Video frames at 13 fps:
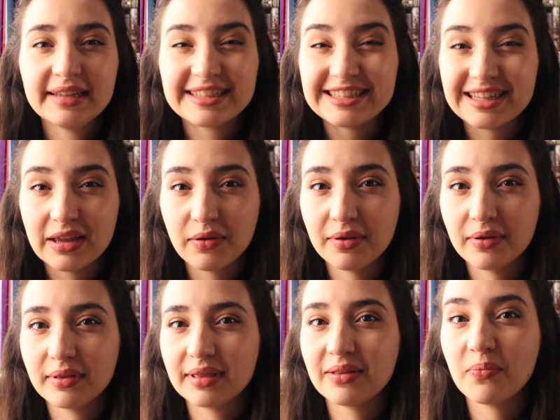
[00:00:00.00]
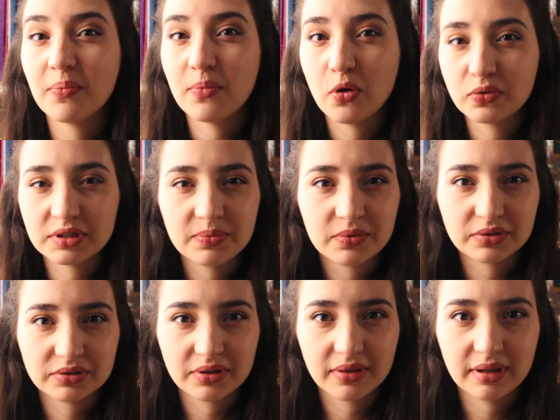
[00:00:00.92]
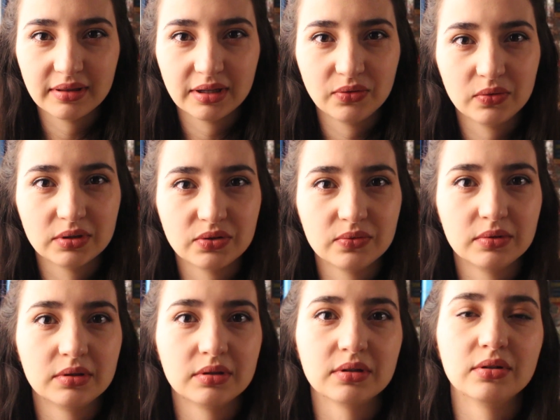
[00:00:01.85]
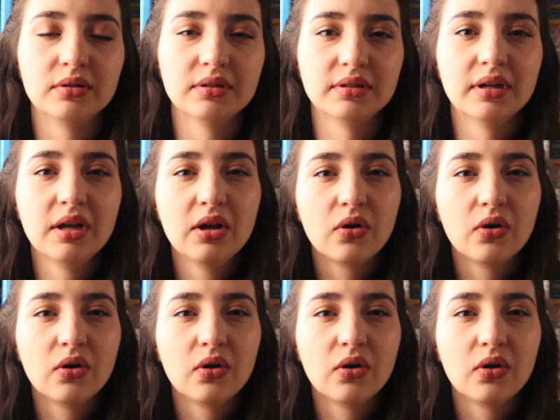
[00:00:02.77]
say the most important thing that you want to work on,